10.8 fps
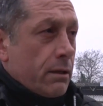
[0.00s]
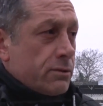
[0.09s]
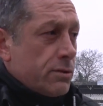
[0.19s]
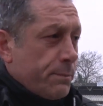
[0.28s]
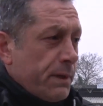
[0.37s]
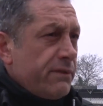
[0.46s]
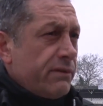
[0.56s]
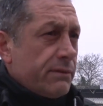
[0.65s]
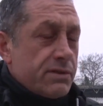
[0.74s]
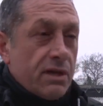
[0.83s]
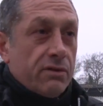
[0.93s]
To believe in
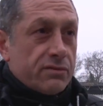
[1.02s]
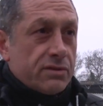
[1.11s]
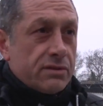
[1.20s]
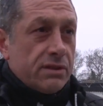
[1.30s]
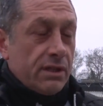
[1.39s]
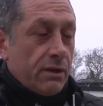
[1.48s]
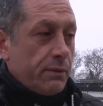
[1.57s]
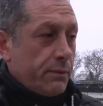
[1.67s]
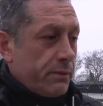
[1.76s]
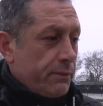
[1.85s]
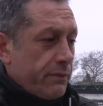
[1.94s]
themselves. You know,
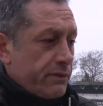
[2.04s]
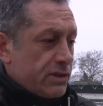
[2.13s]
we're a